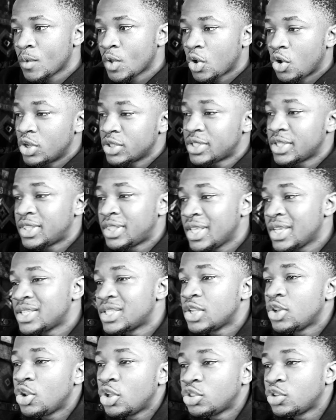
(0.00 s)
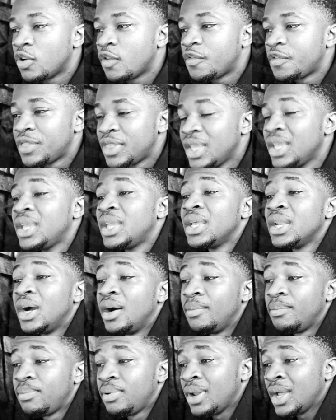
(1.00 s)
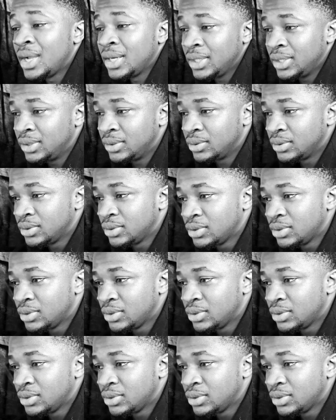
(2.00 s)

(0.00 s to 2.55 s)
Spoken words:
because it takes a lot of thinking and planning.